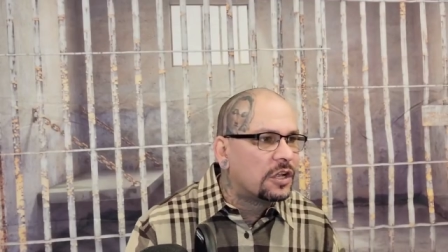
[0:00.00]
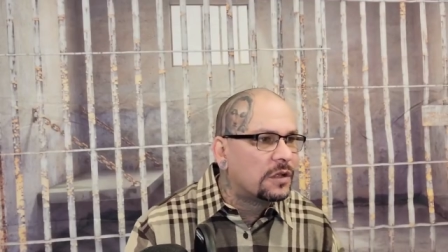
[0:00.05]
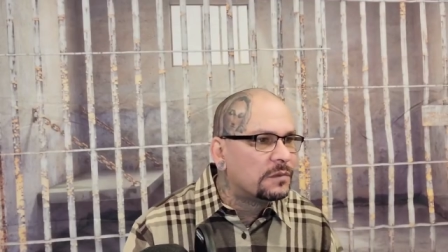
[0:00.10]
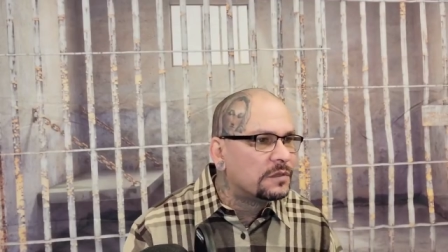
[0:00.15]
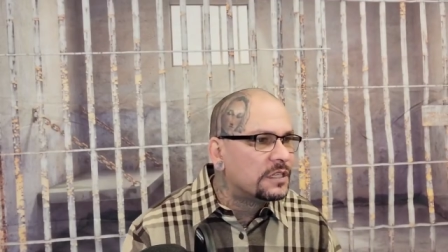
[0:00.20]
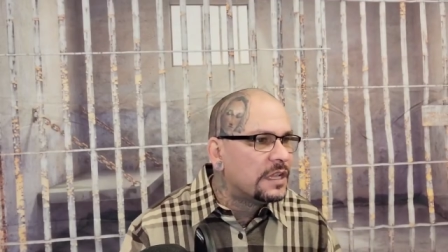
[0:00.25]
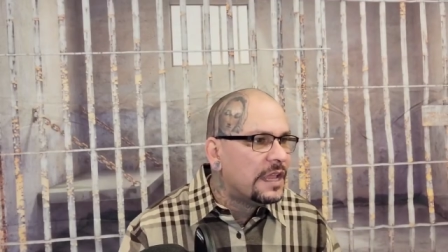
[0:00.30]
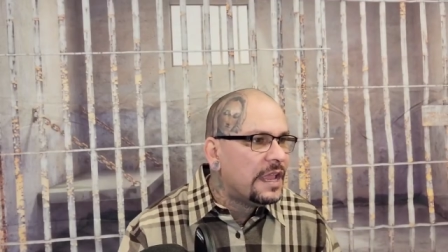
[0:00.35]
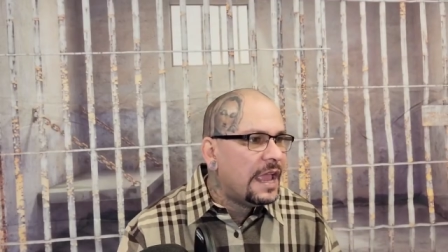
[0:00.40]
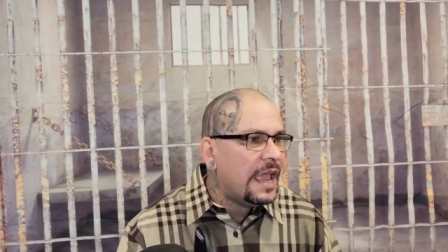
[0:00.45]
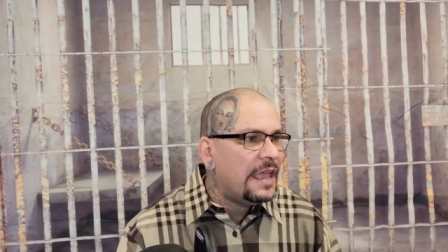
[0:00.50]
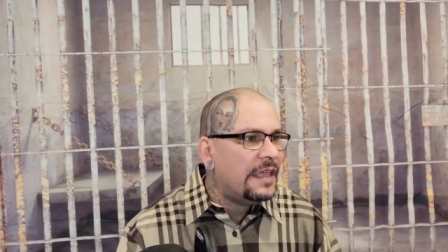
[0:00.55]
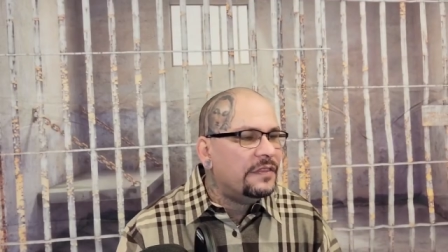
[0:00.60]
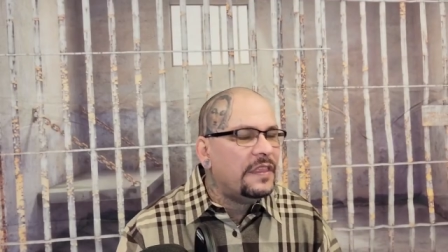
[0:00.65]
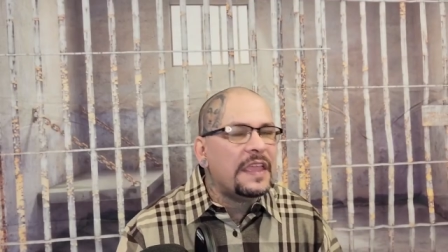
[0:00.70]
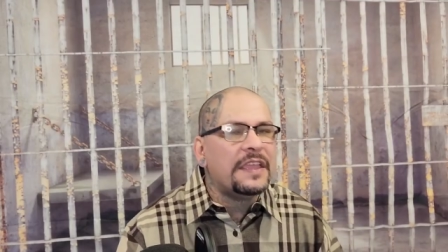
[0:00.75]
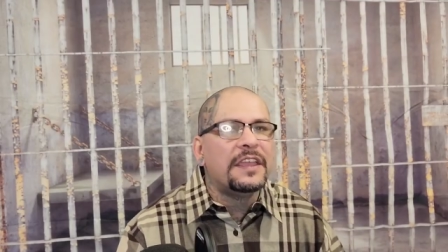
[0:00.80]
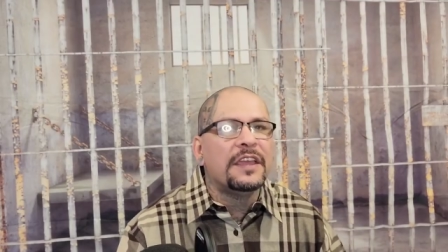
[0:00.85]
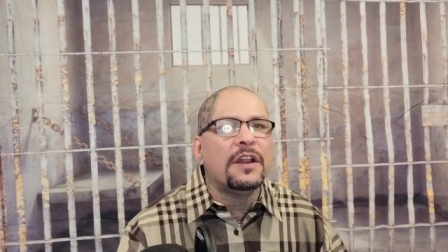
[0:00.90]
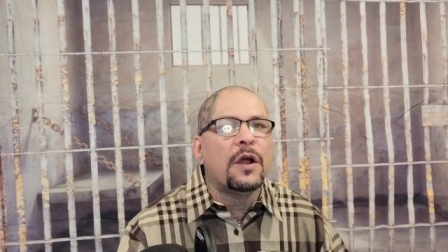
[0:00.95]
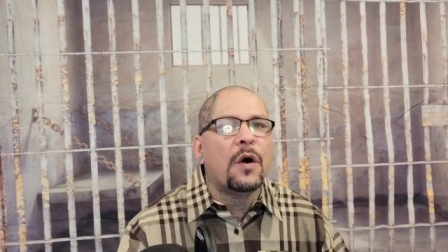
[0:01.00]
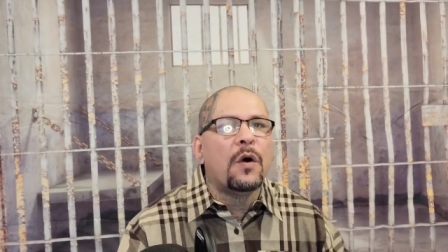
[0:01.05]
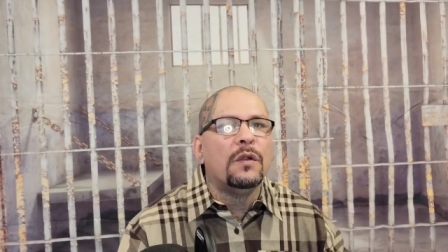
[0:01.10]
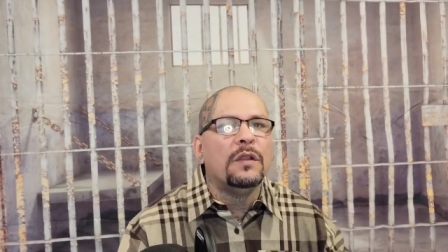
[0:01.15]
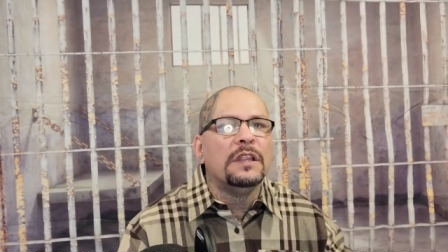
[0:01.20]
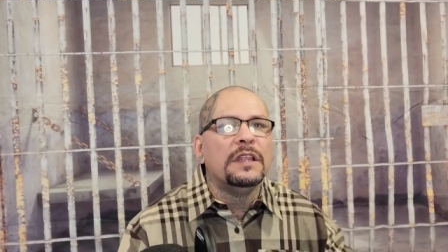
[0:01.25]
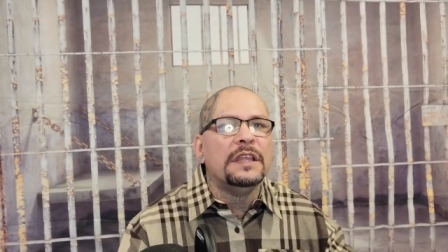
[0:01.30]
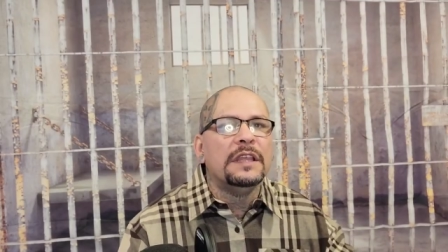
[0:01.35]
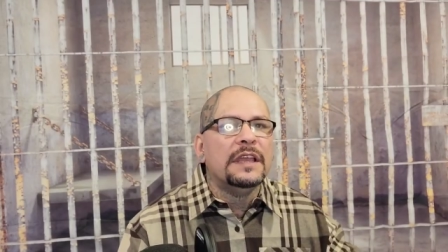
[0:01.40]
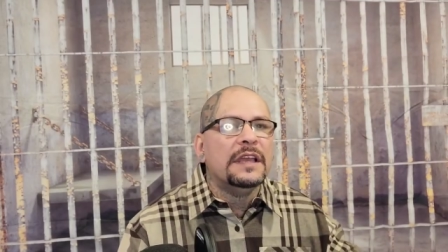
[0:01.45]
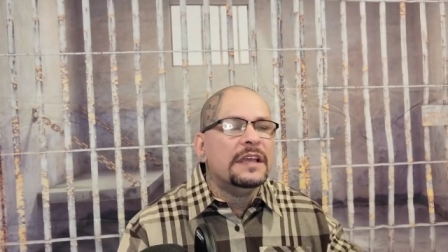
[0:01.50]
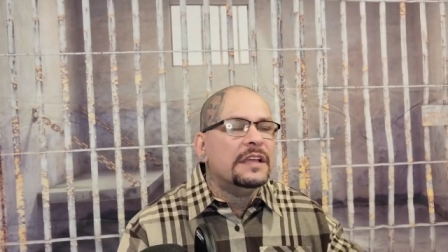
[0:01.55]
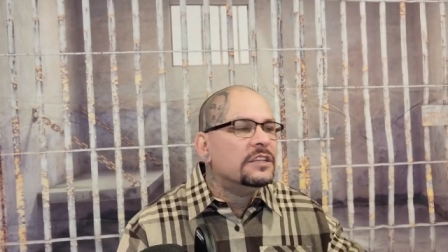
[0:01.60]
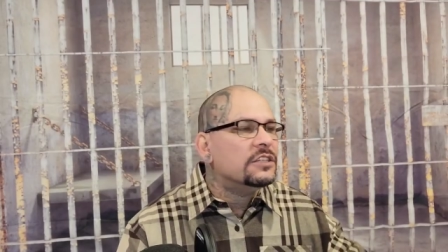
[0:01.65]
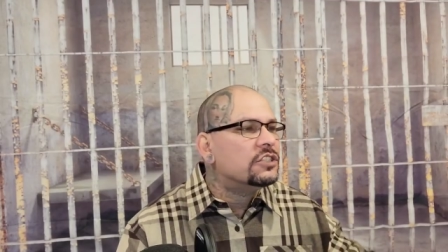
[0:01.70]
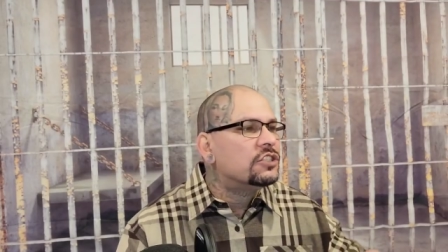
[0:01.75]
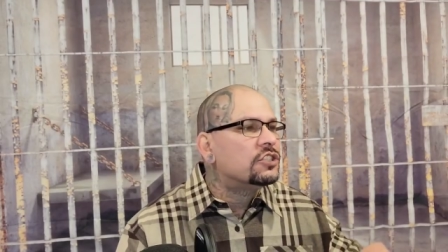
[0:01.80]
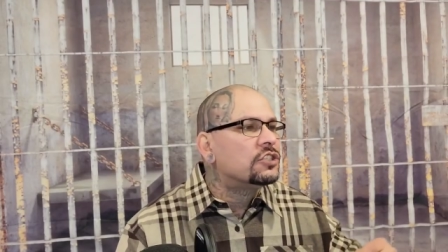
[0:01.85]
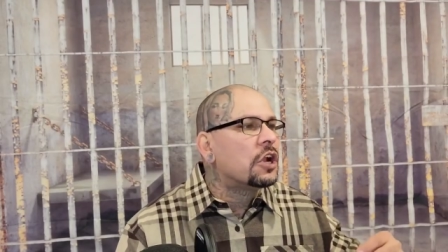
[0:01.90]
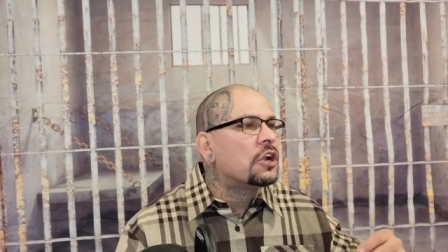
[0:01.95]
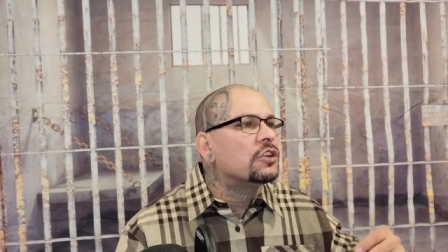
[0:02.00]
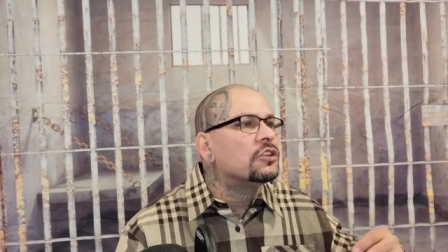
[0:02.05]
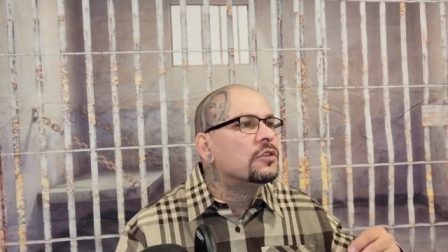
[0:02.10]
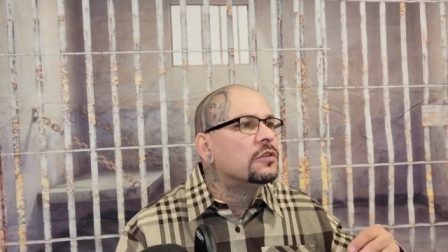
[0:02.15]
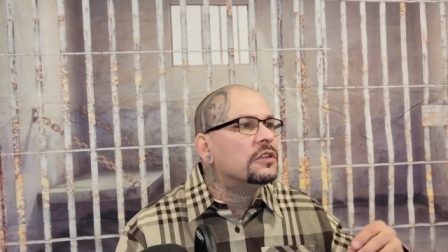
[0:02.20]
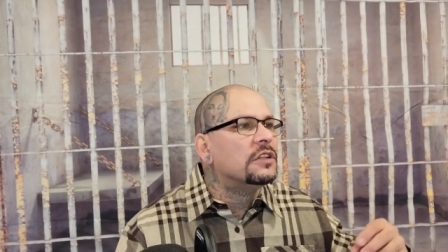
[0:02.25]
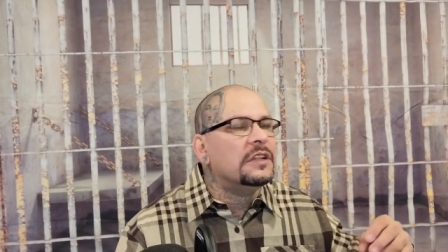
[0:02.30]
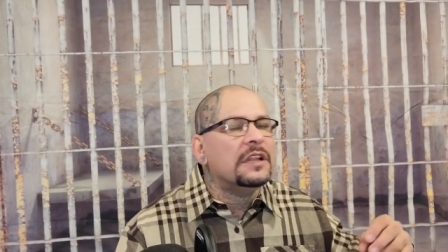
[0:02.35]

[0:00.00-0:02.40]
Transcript: on them, and they can only start,